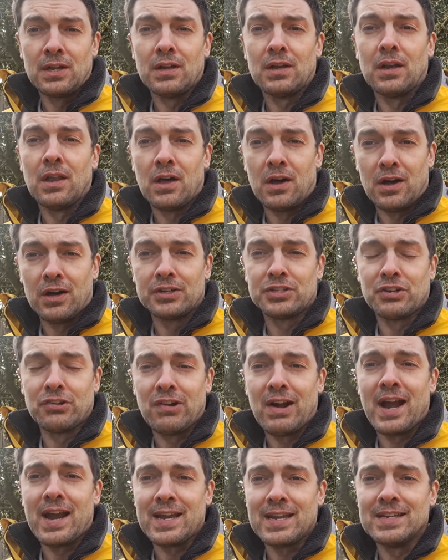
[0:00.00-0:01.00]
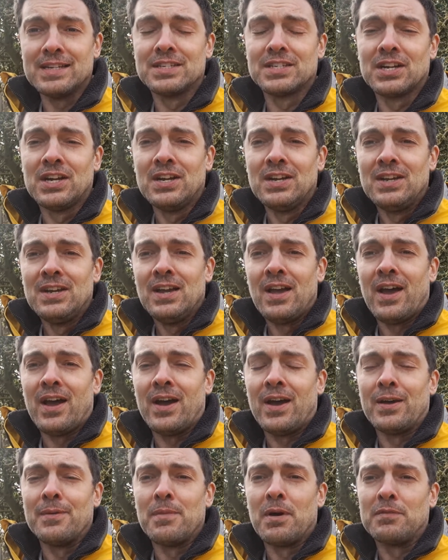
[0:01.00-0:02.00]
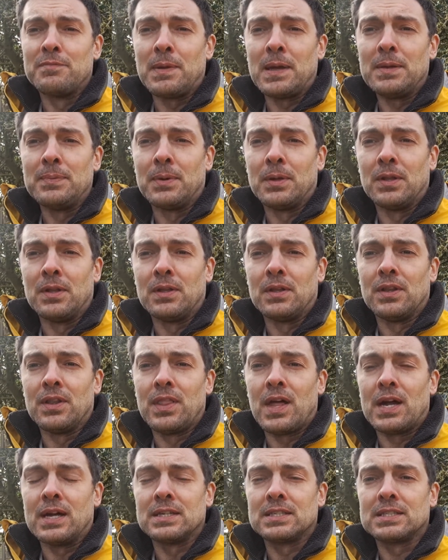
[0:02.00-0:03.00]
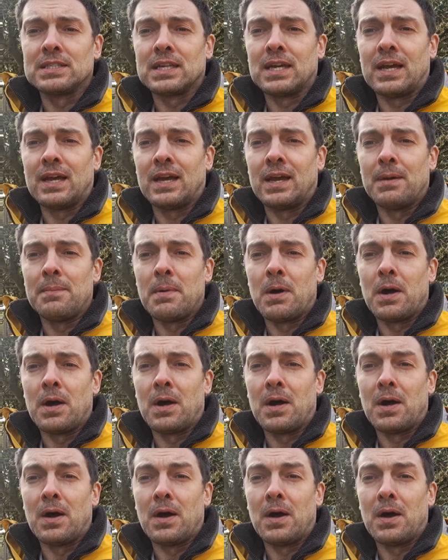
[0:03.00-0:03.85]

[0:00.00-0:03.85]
large range um, of people that um,